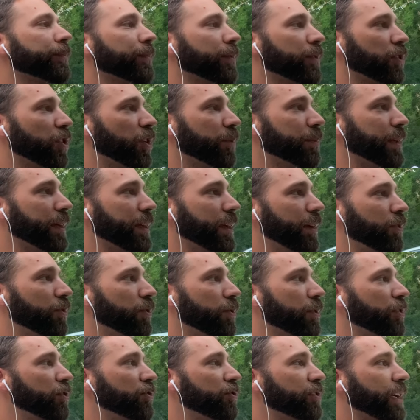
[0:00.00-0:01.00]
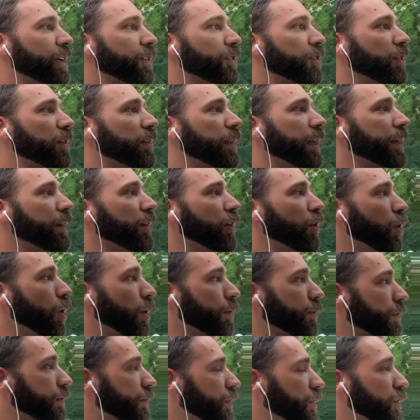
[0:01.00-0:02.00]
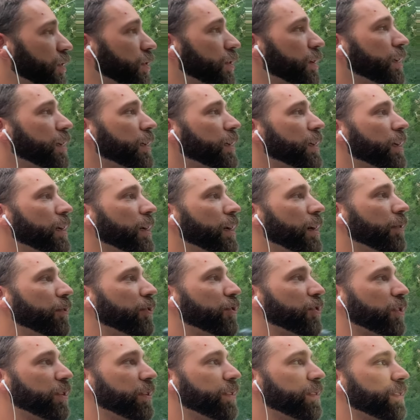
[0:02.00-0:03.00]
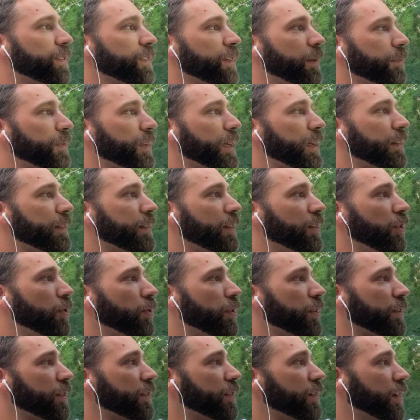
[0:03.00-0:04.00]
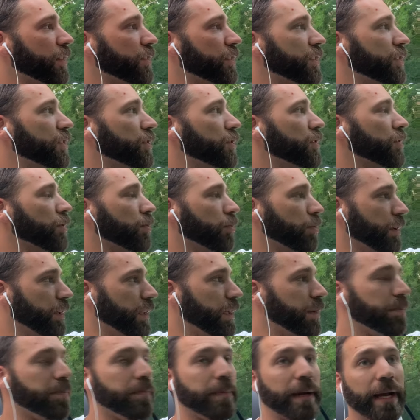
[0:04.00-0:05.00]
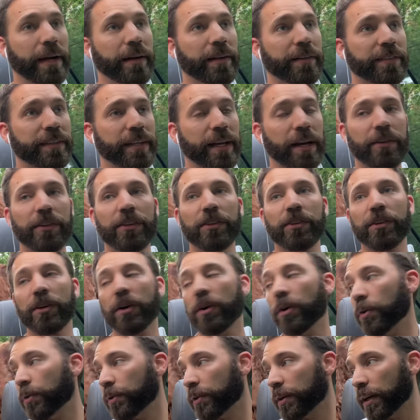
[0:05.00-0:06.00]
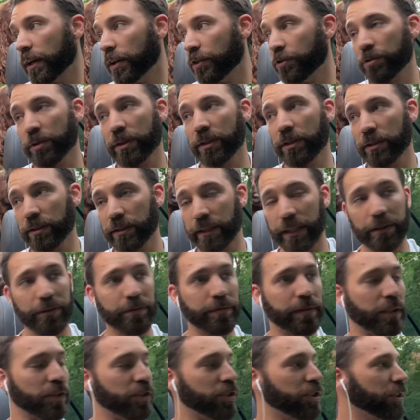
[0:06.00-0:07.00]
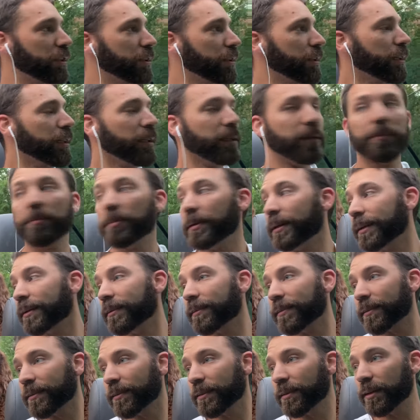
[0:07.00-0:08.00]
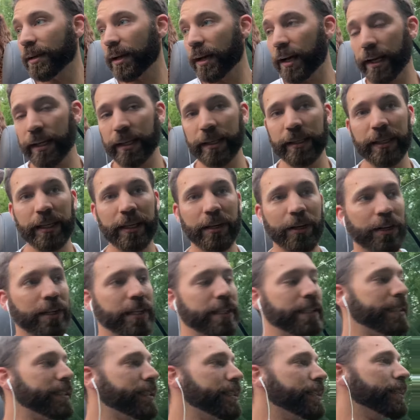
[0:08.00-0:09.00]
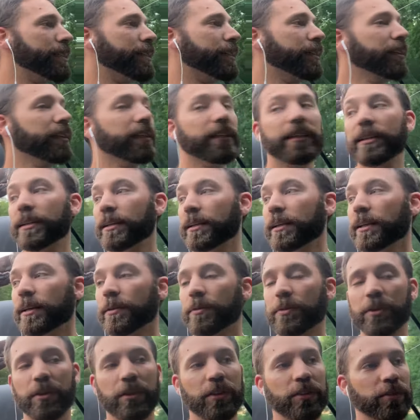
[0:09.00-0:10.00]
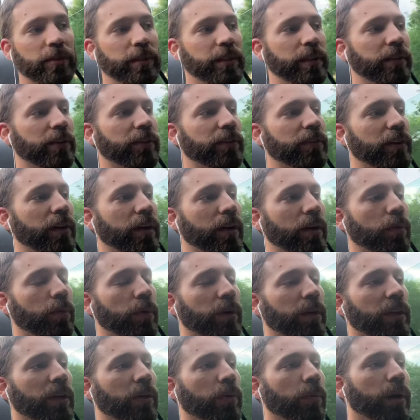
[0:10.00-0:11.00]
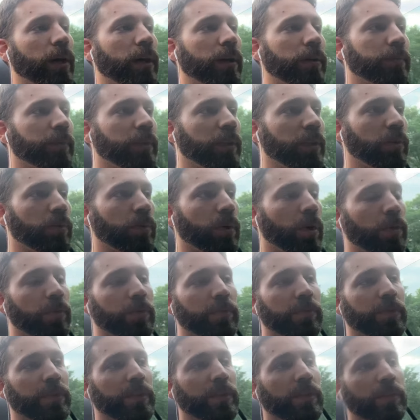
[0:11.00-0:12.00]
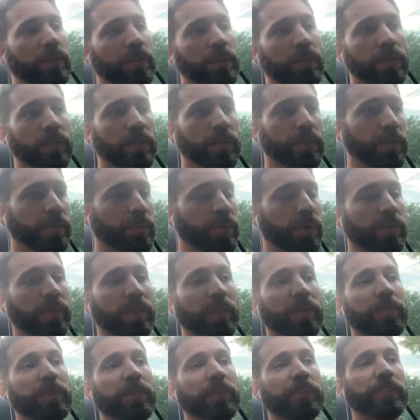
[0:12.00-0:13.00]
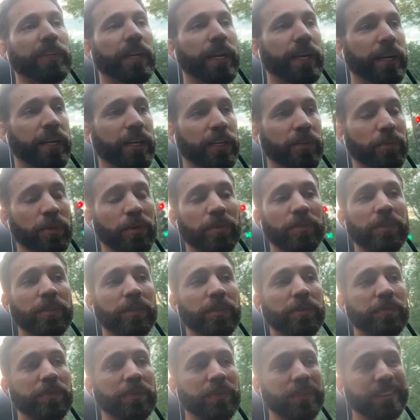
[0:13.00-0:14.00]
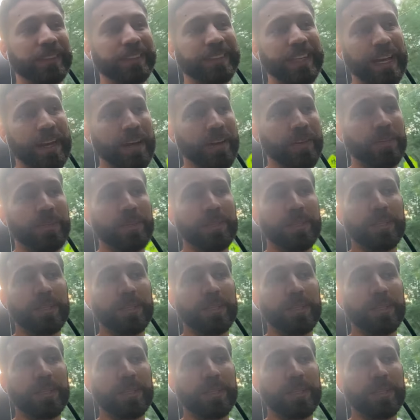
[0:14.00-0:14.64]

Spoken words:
So I hope that gives you a general like overview of certain some things that you can start to do to really balance out your own adrenal gland function, because I guarantee if your adrenals are working well, you won't feel cold, you won't really feel tired, you won't really feel down,